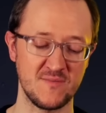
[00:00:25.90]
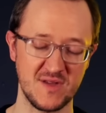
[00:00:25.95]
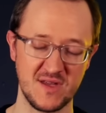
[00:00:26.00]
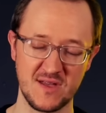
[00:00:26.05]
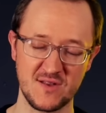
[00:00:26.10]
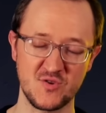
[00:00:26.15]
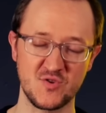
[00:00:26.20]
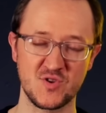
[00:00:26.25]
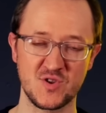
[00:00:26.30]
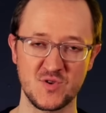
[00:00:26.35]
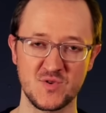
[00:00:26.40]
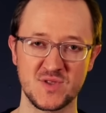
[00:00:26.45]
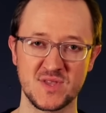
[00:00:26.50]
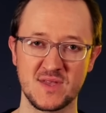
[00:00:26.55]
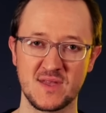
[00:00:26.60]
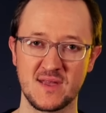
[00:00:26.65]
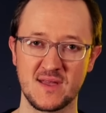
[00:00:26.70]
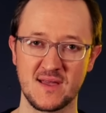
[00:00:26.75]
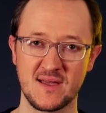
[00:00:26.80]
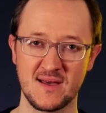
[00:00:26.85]
going to be
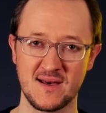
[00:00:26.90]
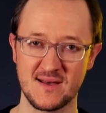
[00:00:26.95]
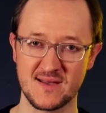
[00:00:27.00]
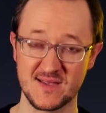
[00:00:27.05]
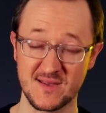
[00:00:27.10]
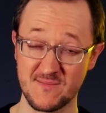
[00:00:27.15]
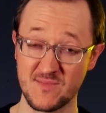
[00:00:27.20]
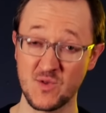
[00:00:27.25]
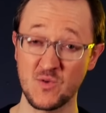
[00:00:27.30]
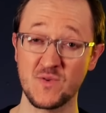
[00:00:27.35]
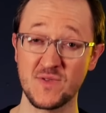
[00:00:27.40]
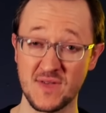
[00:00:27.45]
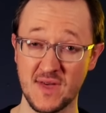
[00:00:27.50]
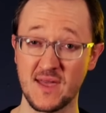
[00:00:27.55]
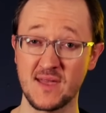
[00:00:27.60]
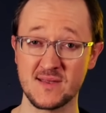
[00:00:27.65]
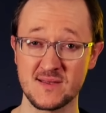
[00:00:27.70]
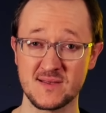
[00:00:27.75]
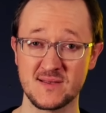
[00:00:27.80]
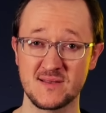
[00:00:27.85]
introducing some new
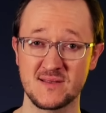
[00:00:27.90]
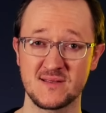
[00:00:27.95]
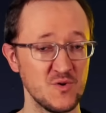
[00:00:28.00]
things,